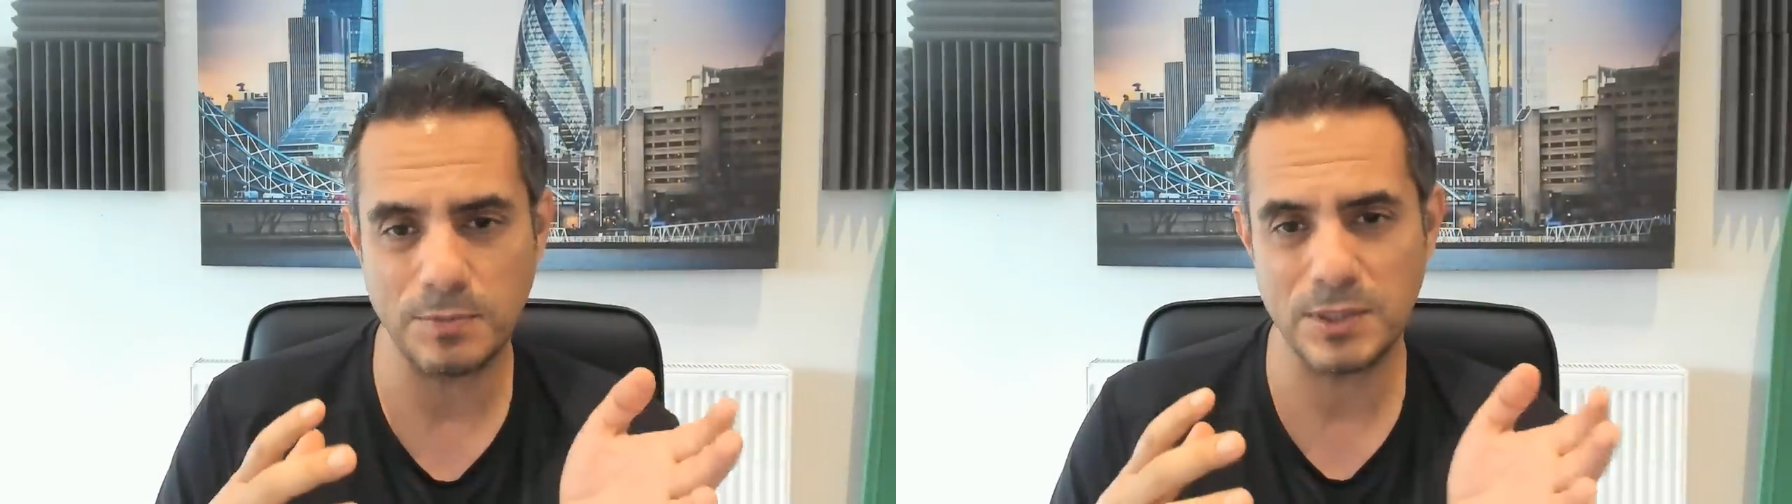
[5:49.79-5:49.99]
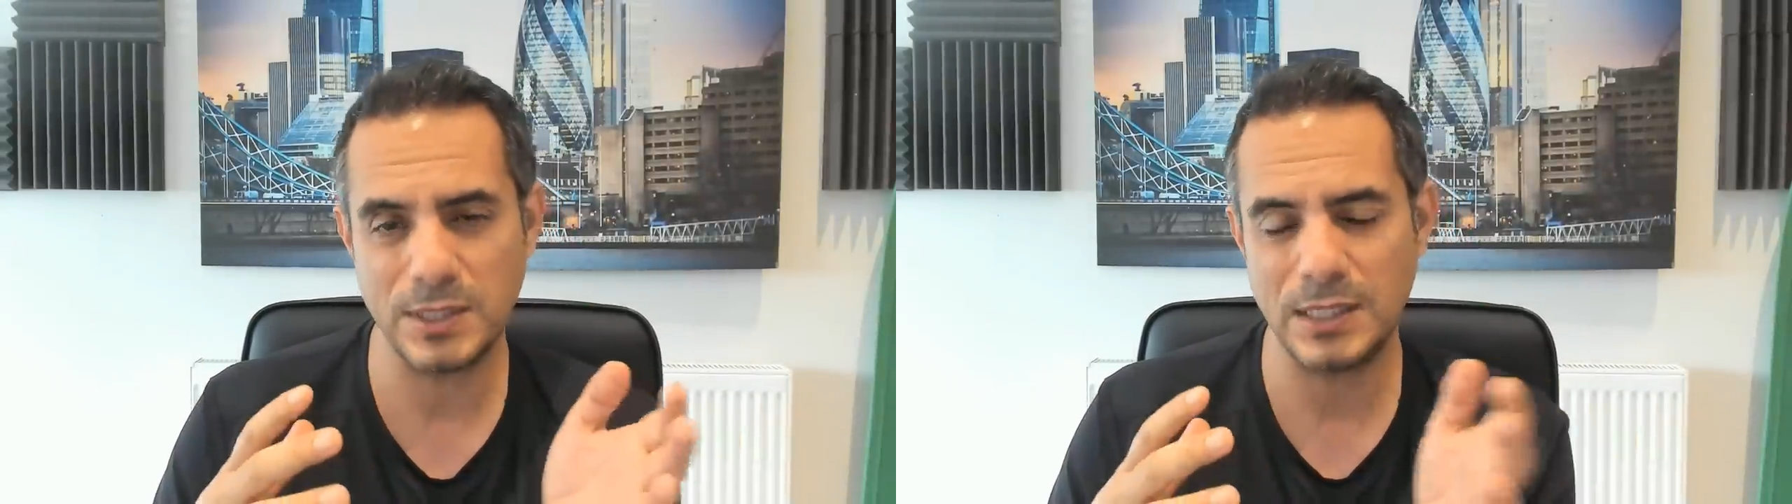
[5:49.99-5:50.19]

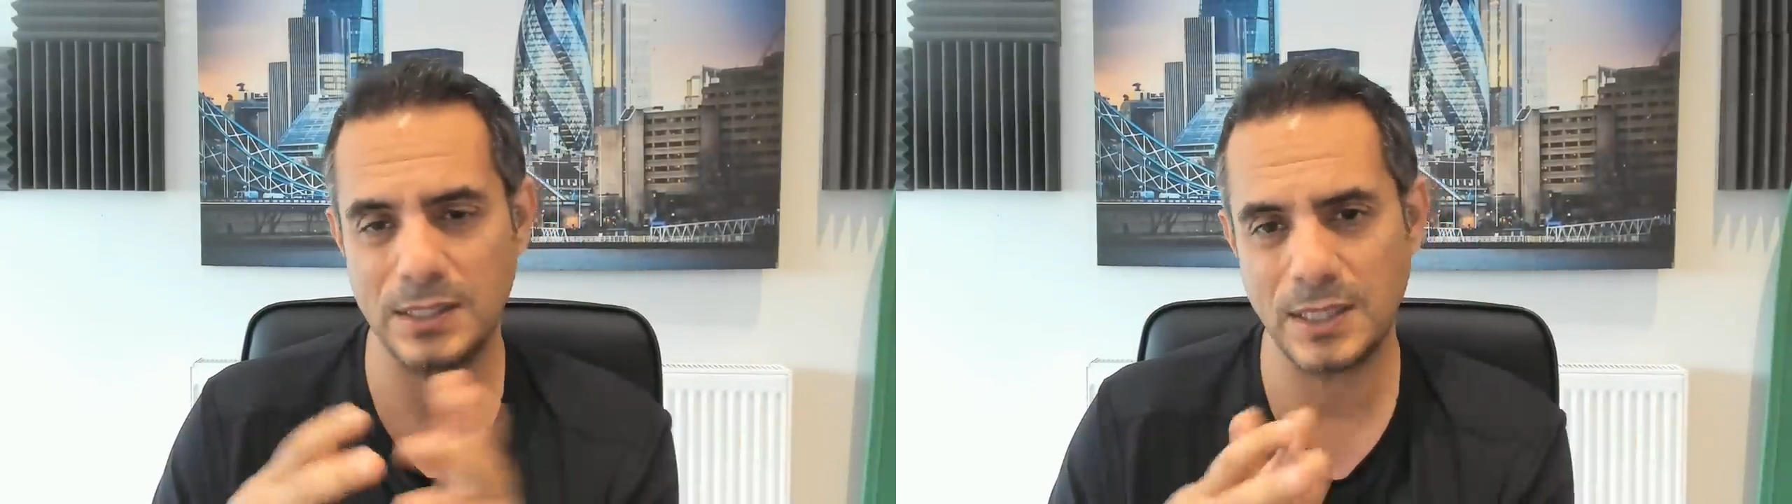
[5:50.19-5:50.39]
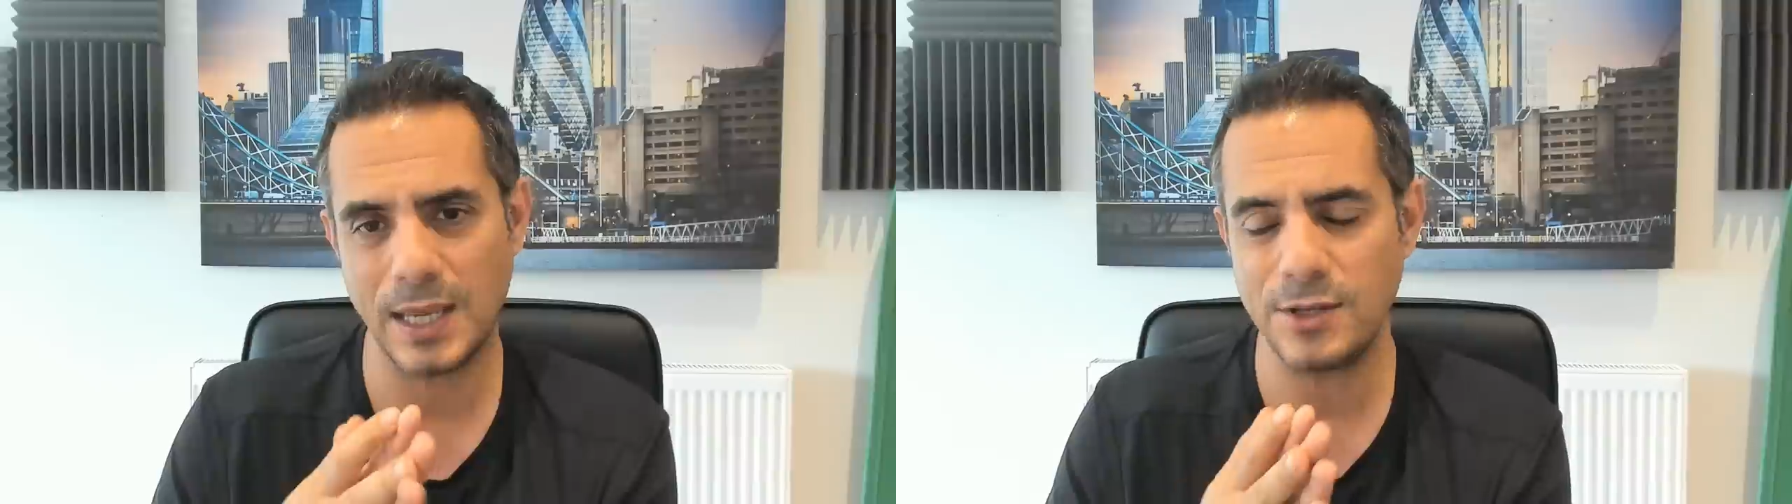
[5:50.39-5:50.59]

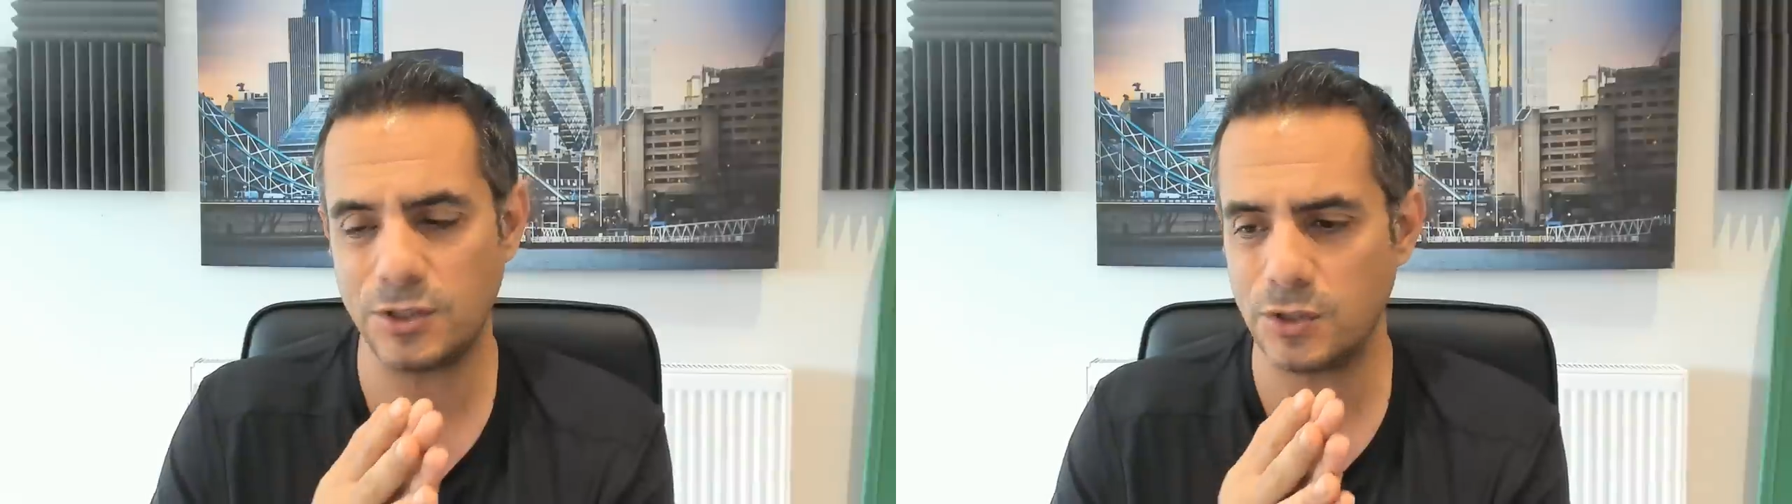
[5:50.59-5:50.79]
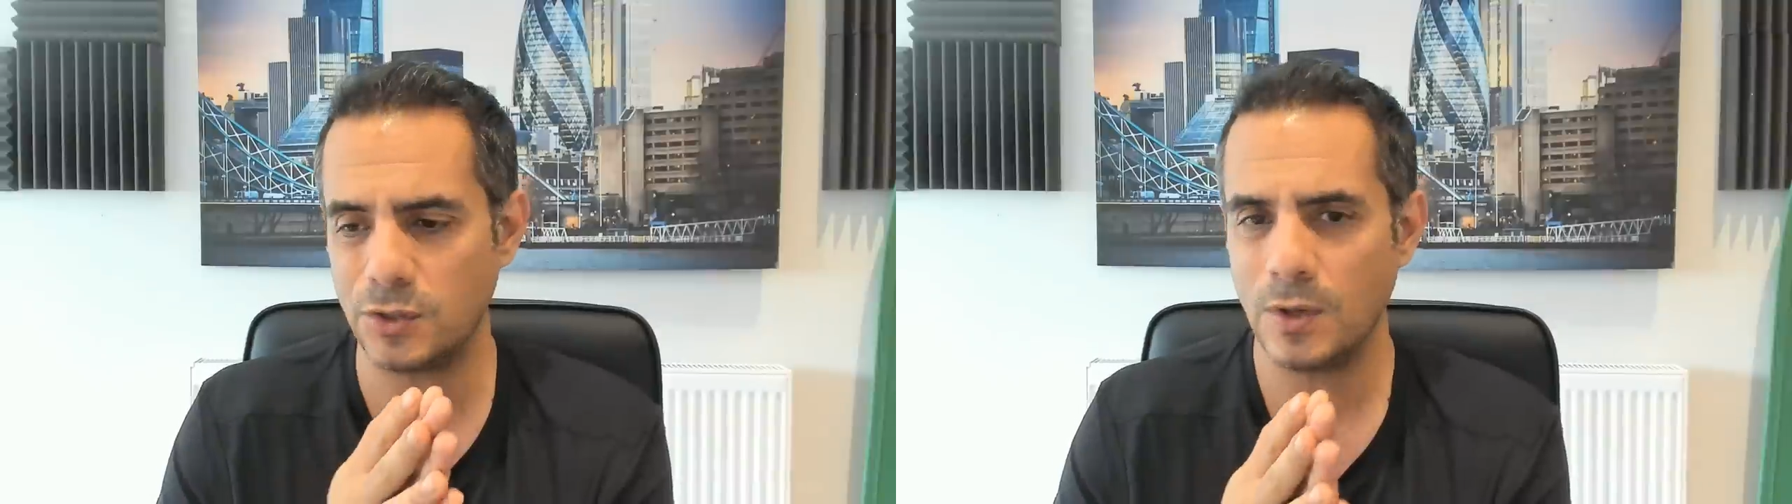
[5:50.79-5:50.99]
proceedings
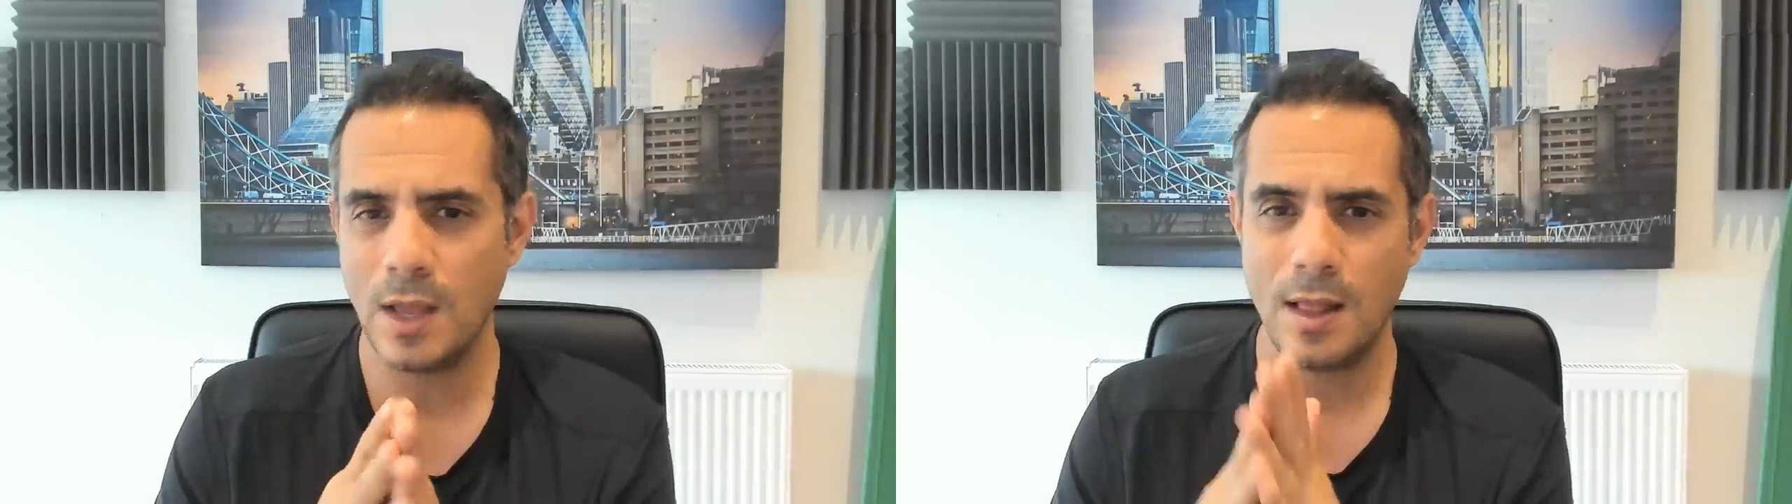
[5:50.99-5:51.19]
against you.